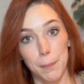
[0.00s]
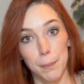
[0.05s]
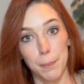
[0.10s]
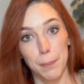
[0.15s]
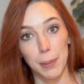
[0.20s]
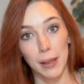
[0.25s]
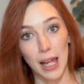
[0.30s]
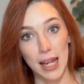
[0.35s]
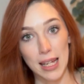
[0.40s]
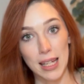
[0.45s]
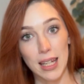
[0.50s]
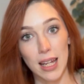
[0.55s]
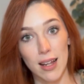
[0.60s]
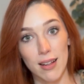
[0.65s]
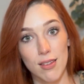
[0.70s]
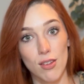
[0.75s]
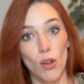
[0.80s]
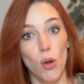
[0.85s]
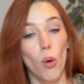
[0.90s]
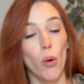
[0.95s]

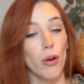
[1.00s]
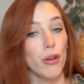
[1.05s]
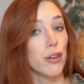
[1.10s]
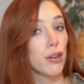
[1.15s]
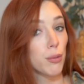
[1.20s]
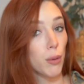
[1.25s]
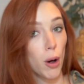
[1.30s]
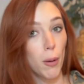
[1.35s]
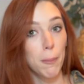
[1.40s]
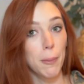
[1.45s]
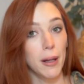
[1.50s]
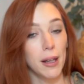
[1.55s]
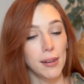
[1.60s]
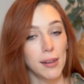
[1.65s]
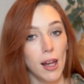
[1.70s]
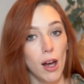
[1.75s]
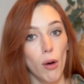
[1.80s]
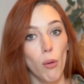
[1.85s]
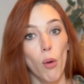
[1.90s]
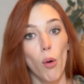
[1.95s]
blanket or throw
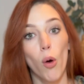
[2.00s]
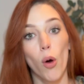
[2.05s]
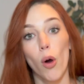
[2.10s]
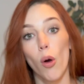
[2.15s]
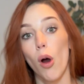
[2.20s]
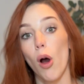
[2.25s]
pillow or